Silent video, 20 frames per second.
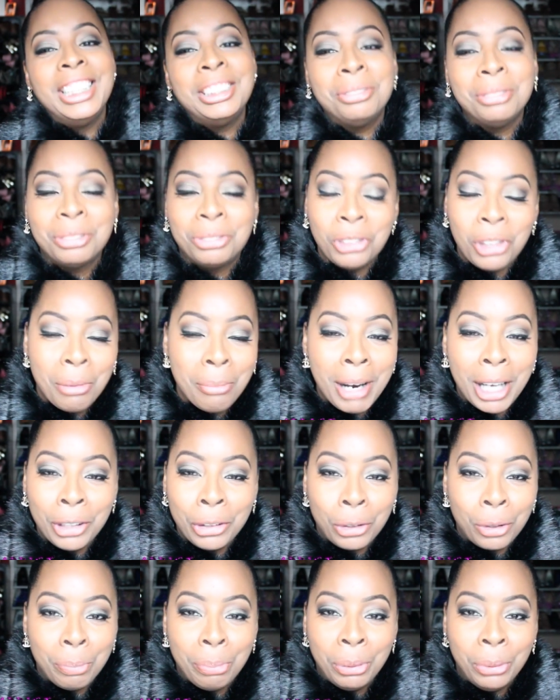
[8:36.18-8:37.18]
this was for my
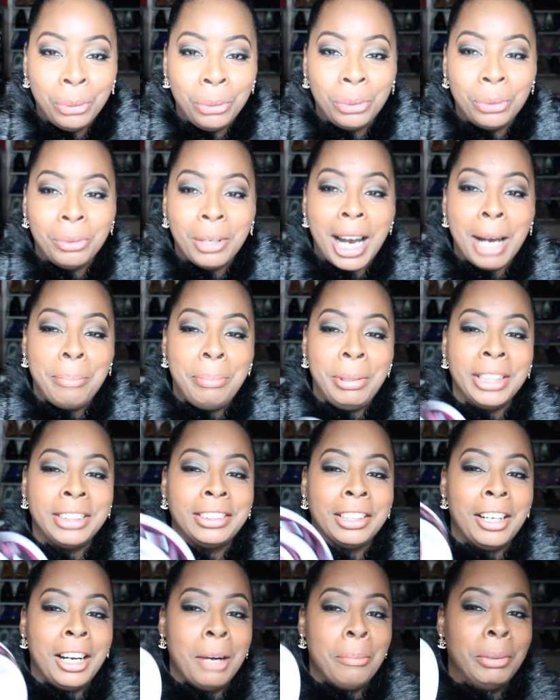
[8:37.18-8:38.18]
little poodle I
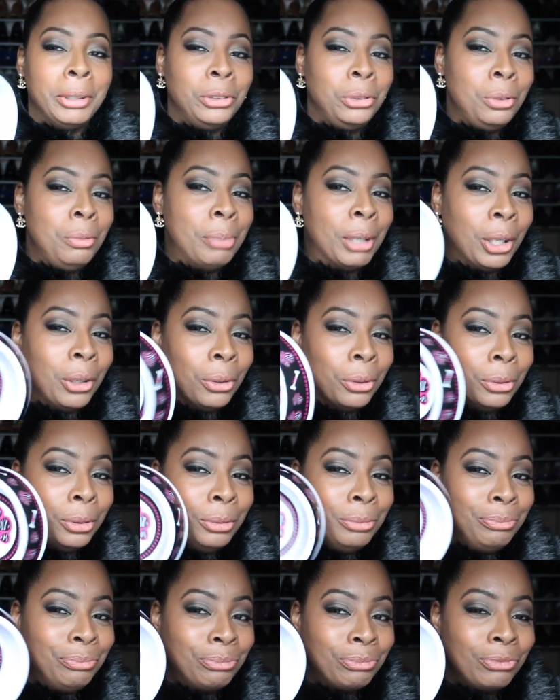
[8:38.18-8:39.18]
picked her up a new
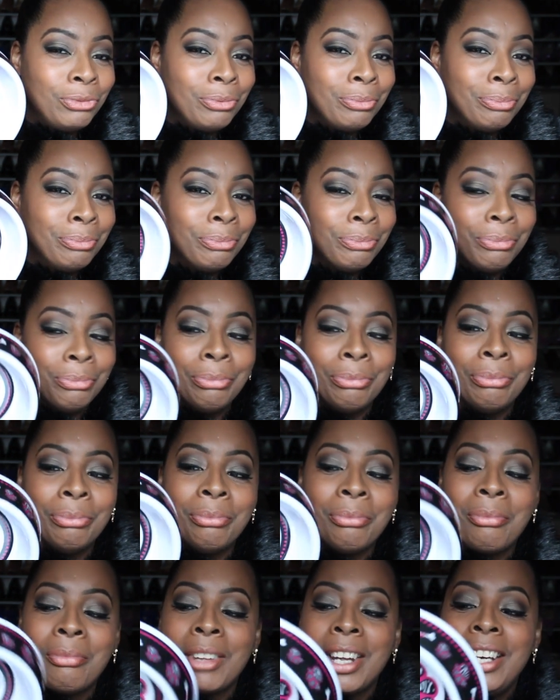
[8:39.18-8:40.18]
bowl
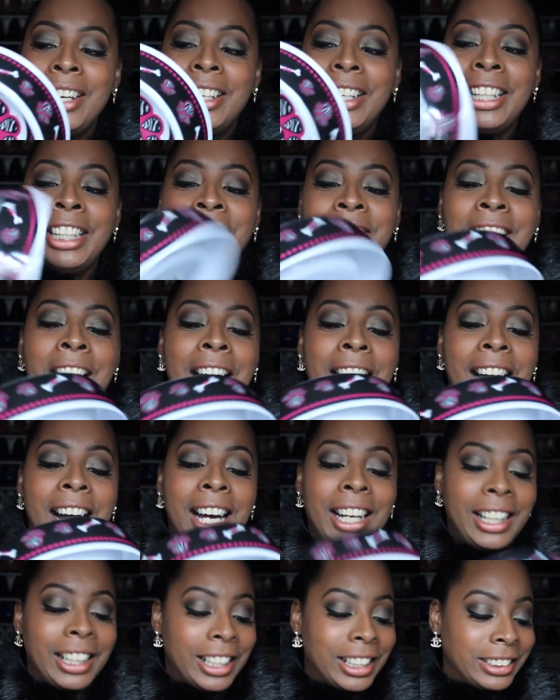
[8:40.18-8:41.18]
Mm-hmm. I
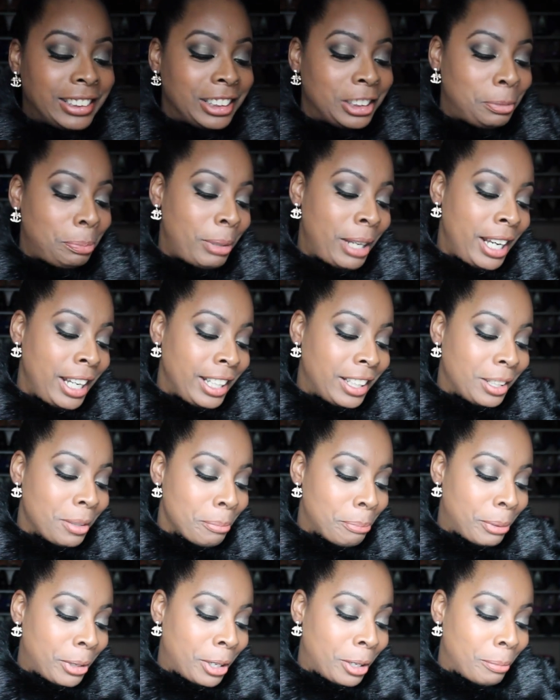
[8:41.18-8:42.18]
got it because it's pink
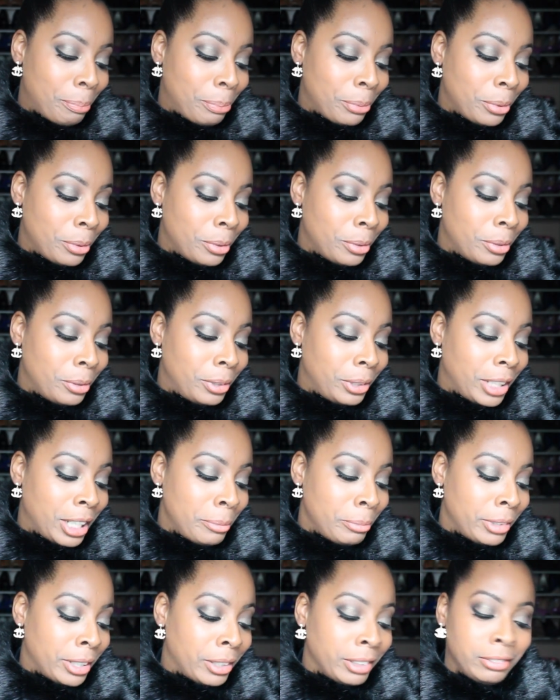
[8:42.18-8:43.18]
and purple.
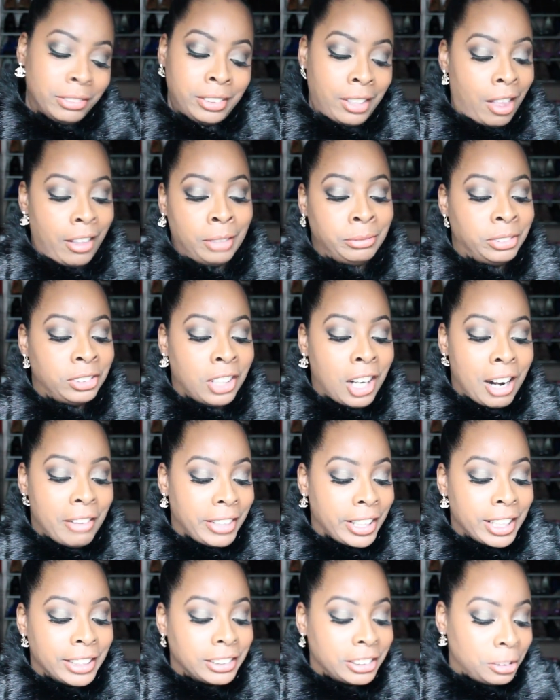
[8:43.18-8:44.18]
And uh, I'm
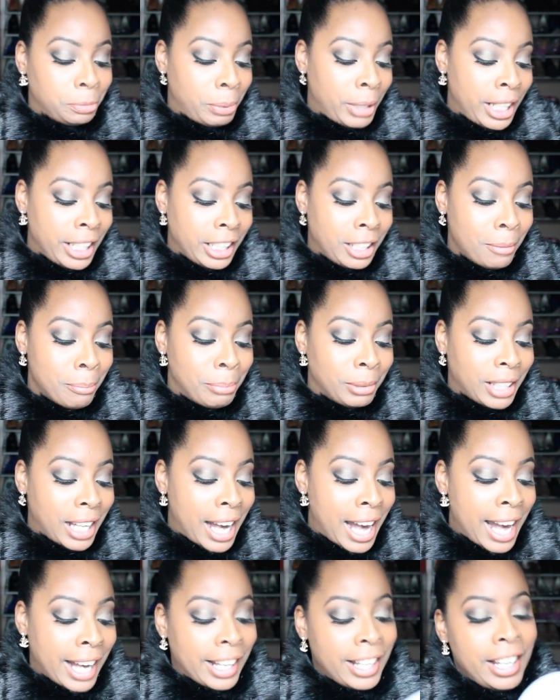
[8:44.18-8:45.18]
sorry, because it's pink and
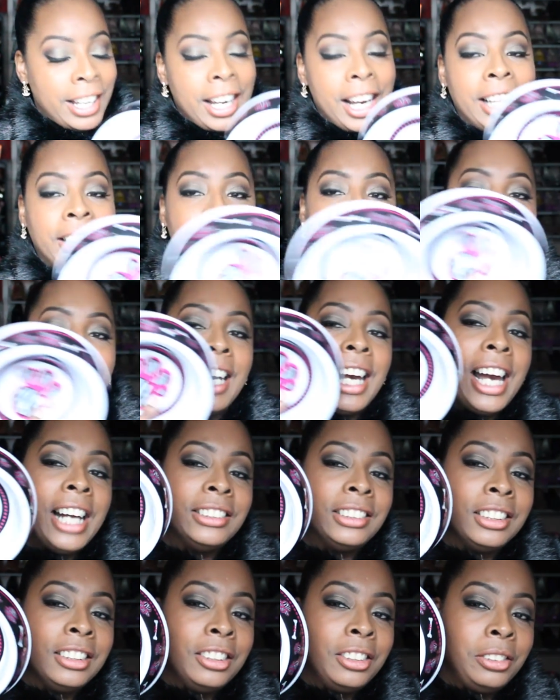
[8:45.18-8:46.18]
black. And then it
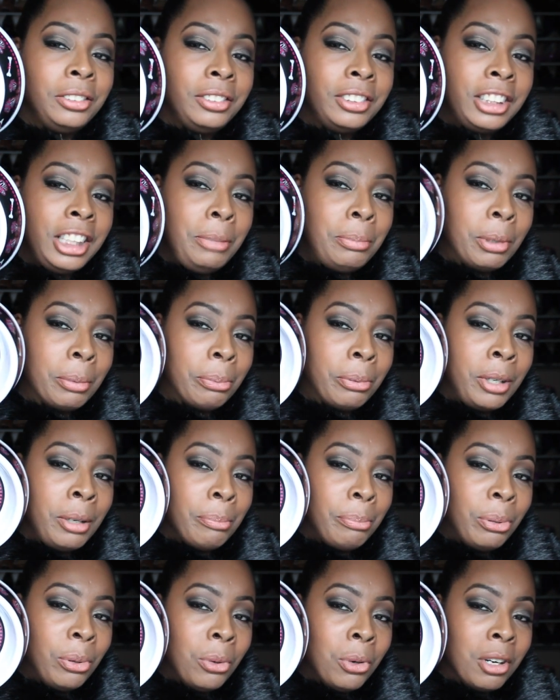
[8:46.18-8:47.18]
has the little zebra
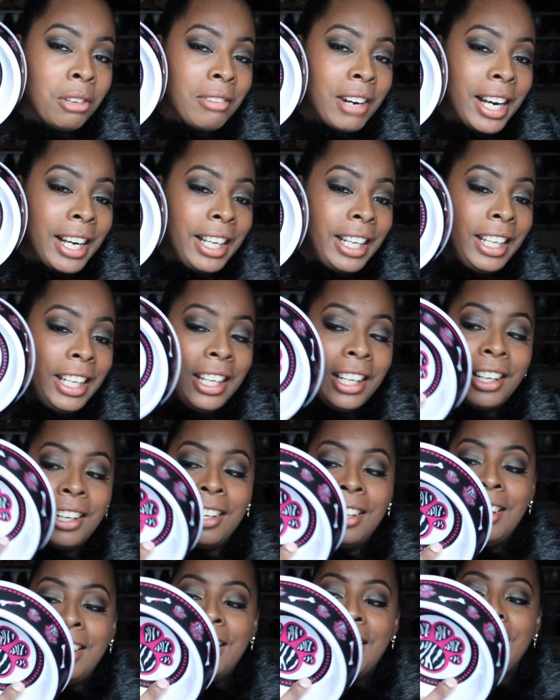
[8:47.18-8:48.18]
print paw right
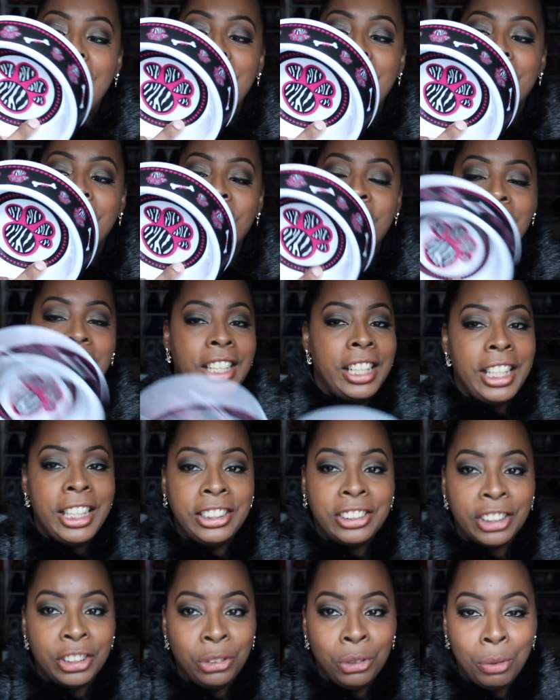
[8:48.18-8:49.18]
here. And she
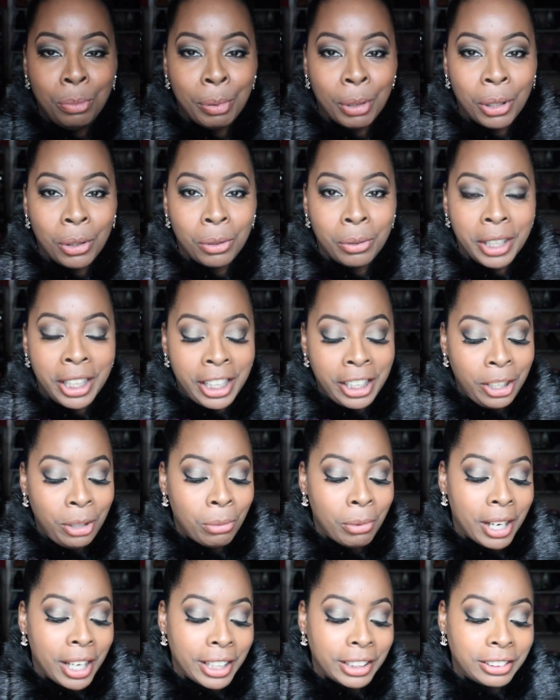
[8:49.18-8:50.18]
needs a new bowl
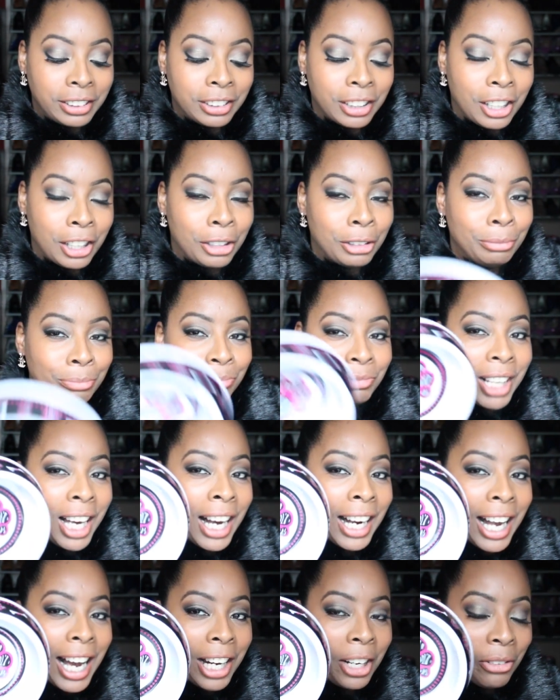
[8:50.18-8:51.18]
anyway, so
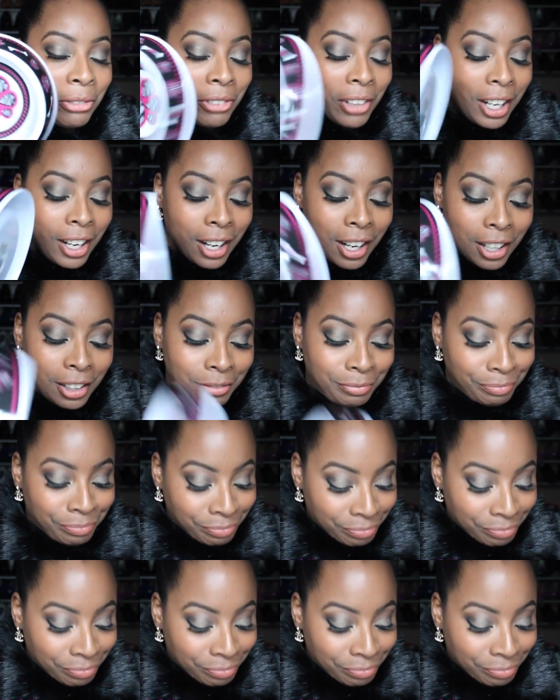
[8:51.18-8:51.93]
I got it for her.